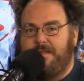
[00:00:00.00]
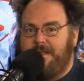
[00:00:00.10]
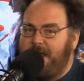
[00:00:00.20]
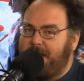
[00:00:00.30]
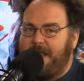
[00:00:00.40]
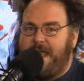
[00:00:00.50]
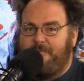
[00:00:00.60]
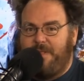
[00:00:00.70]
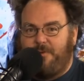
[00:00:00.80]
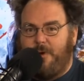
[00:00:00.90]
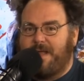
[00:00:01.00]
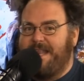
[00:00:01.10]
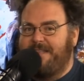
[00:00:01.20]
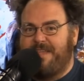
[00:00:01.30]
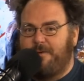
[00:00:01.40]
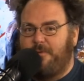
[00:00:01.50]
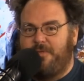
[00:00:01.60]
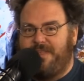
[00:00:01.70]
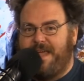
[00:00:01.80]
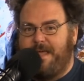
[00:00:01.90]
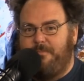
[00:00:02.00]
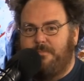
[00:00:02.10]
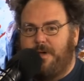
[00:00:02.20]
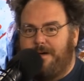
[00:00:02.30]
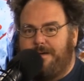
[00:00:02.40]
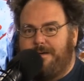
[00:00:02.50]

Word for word: You're not gonna have me talking like that all the time. Tell me to eat oh.